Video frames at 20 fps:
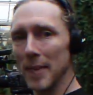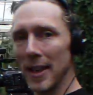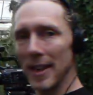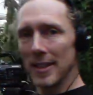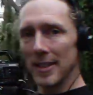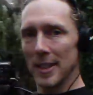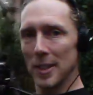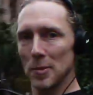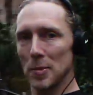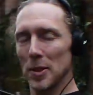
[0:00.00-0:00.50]

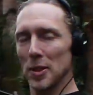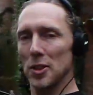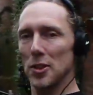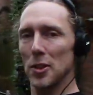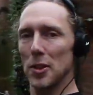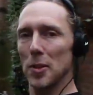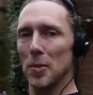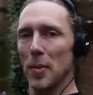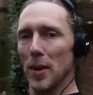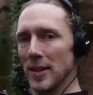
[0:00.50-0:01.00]
So I just want to
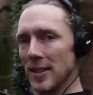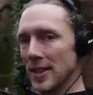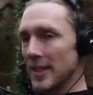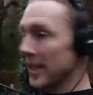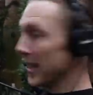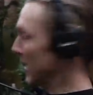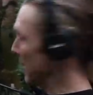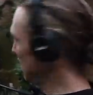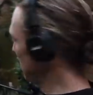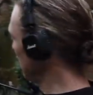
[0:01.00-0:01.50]
show you one
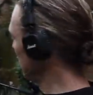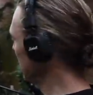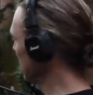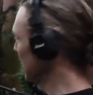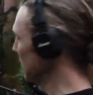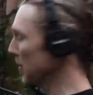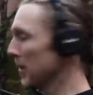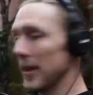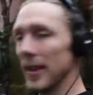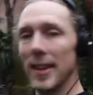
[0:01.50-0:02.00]
setup
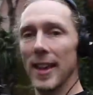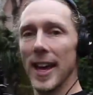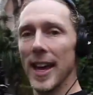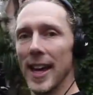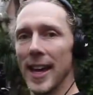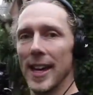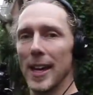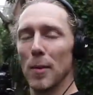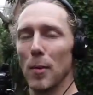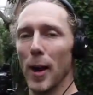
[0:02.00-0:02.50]
here with
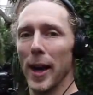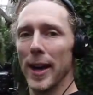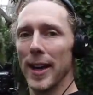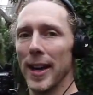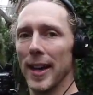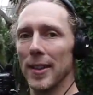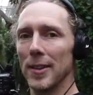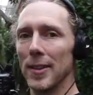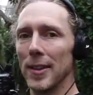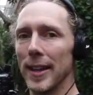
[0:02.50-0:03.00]
a
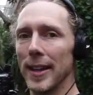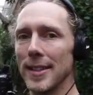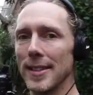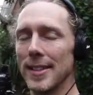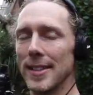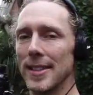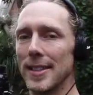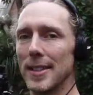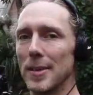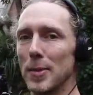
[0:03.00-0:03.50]
wide angle
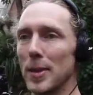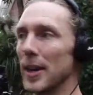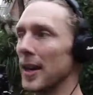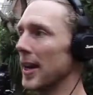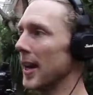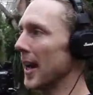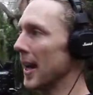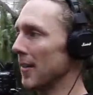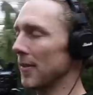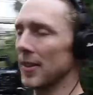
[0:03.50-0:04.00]
lens. This is what I
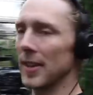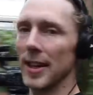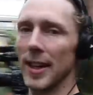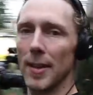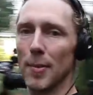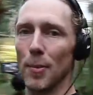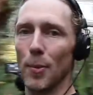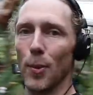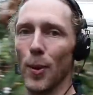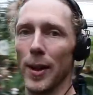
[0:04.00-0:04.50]
have, and I
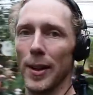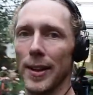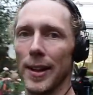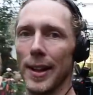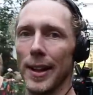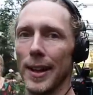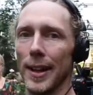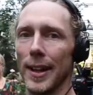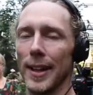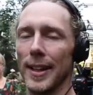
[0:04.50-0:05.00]
have one
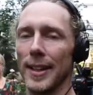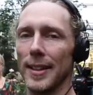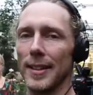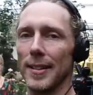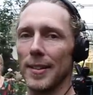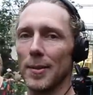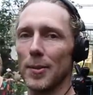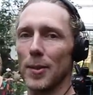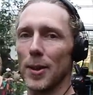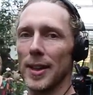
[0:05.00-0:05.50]
light
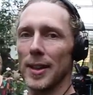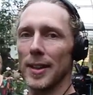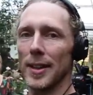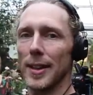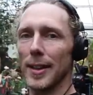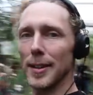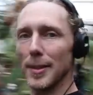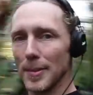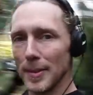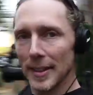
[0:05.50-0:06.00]
right
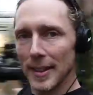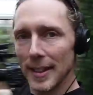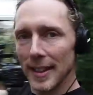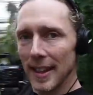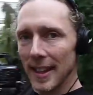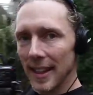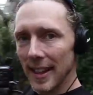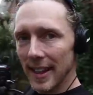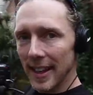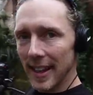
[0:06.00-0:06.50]
here,
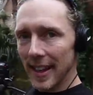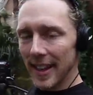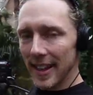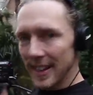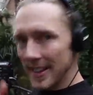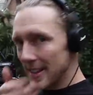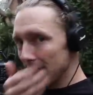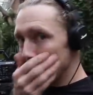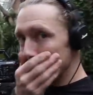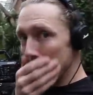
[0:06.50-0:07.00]

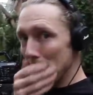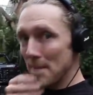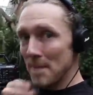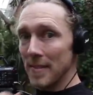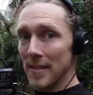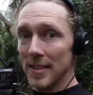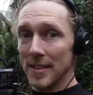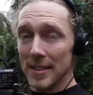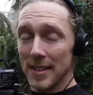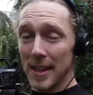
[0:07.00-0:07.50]
and
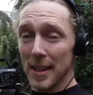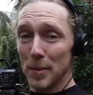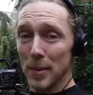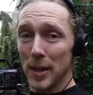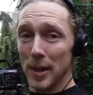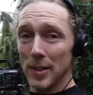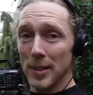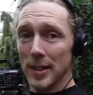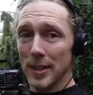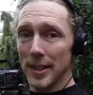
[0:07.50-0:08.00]
this is kind of
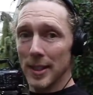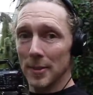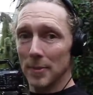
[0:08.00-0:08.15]
what it looks like.